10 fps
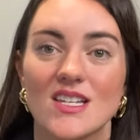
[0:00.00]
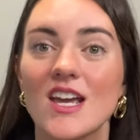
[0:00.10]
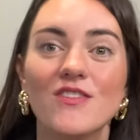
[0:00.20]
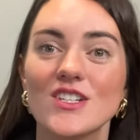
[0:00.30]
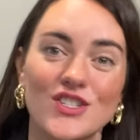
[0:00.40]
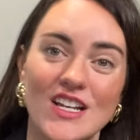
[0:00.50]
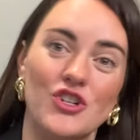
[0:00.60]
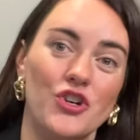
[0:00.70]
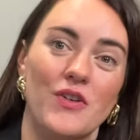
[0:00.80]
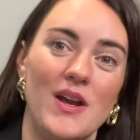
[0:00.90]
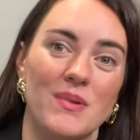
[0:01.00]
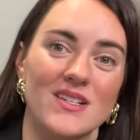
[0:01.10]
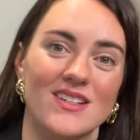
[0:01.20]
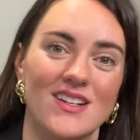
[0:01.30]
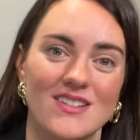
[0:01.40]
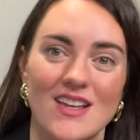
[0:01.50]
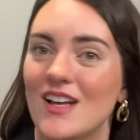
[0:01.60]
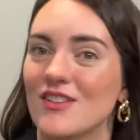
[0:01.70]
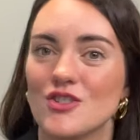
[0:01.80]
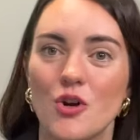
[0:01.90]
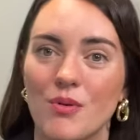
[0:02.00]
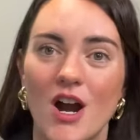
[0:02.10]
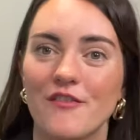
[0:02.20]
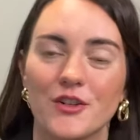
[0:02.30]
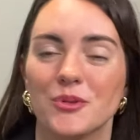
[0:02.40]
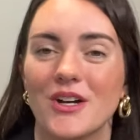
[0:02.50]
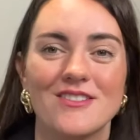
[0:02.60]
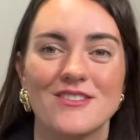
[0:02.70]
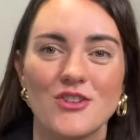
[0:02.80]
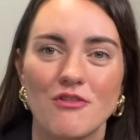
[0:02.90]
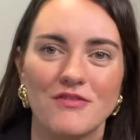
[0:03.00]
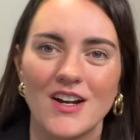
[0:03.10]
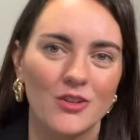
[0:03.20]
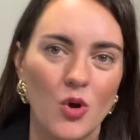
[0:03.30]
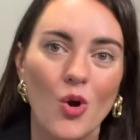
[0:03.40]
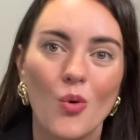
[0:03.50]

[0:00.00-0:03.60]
If it's such a great business and so profitable and so fun,